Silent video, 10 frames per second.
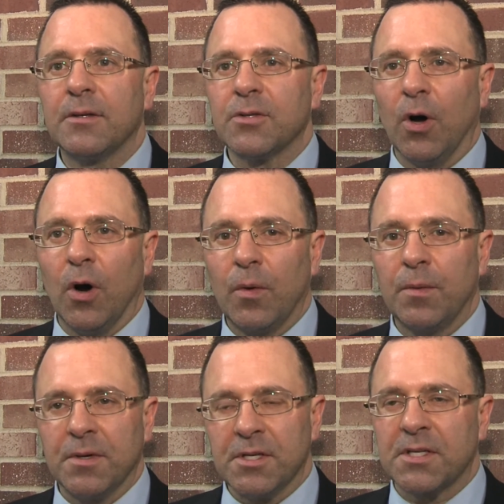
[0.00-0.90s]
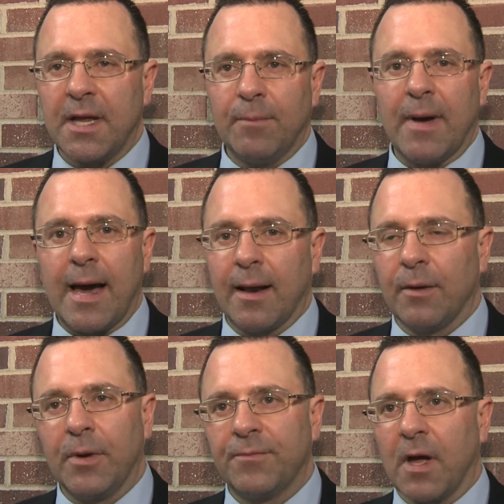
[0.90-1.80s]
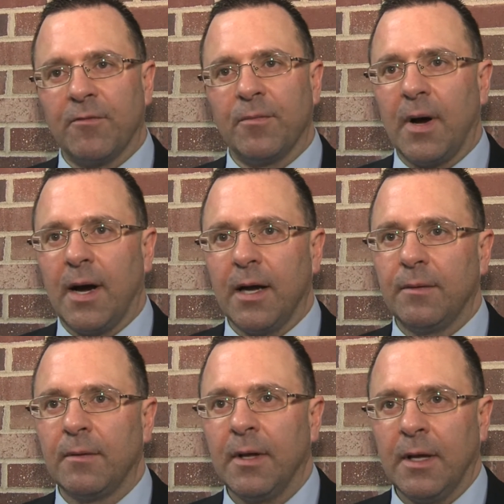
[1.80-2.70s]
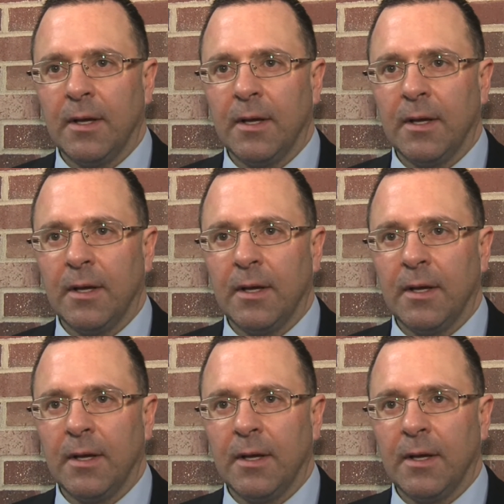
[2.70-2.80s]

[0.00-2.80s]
So just keep battling. We've come from behind